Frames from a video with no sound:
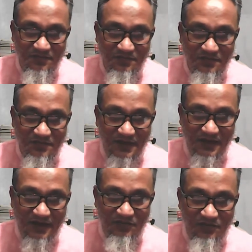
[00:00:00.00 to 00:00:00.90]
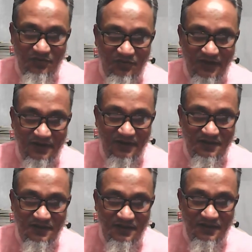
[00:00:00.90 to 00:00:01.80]
Be careful, friend.
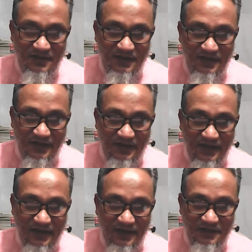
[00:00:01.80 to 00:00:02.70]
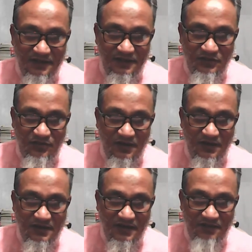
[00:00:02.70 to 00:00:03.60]
Care. This
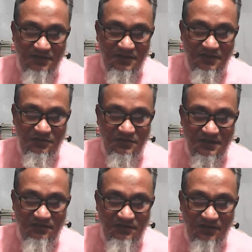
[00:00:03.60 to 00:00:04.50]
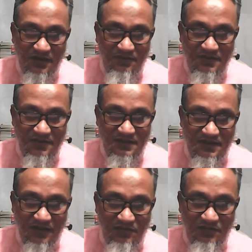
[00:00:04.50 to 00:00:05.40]
word can be used as verb as a
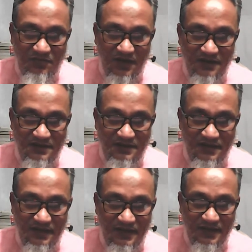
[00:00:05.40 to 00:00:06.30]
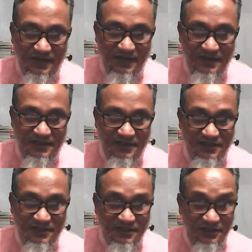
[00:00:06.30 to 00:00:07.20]
noun, but here it
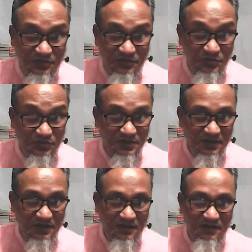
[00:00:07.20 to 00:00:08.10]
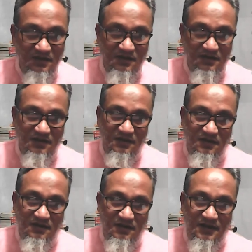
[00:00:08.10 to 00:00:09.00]
is used
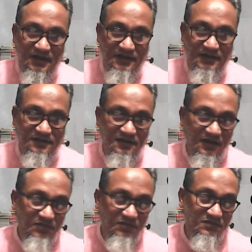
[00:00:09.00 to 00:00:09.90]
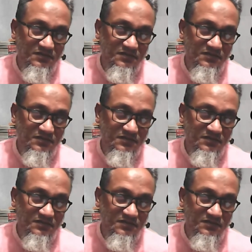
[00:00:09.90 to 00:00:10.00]
as noun.